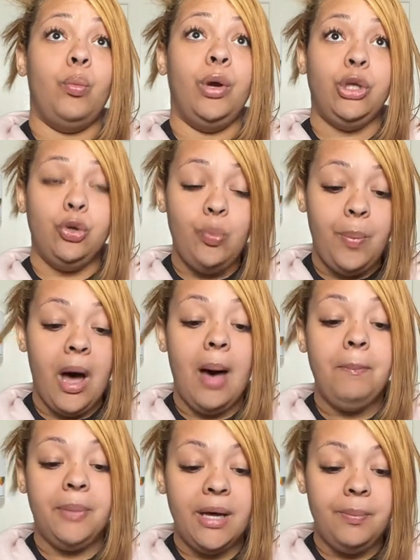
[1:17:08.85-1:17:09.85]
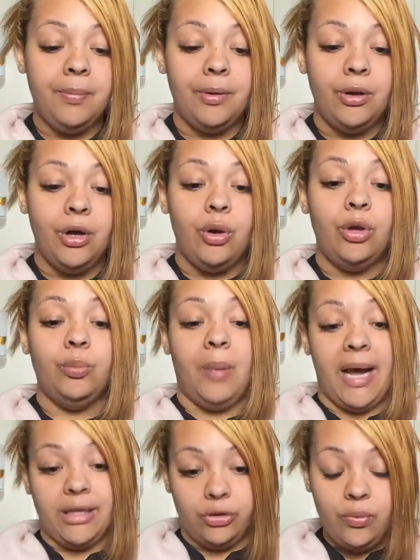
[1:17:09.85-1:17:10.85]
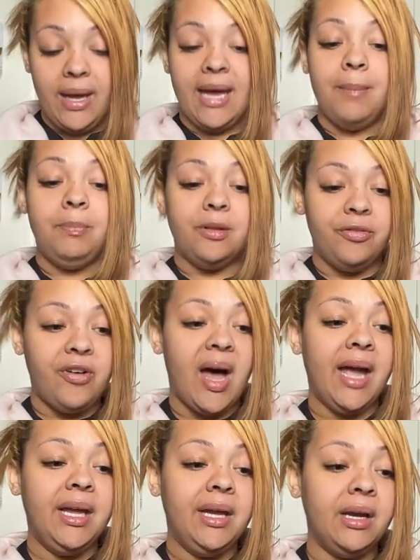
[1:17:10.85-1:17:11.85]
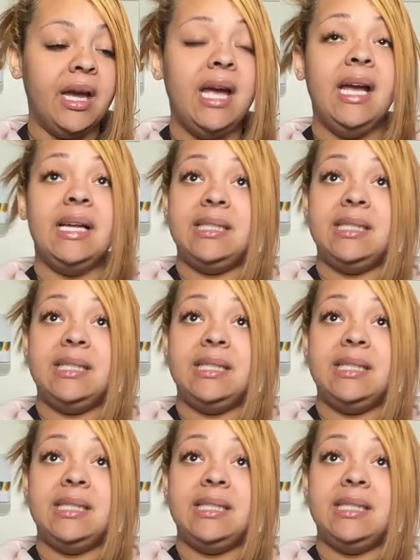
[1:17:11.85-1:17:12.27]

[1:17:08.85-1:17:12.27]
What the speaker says: when you pop up, by you amplifying,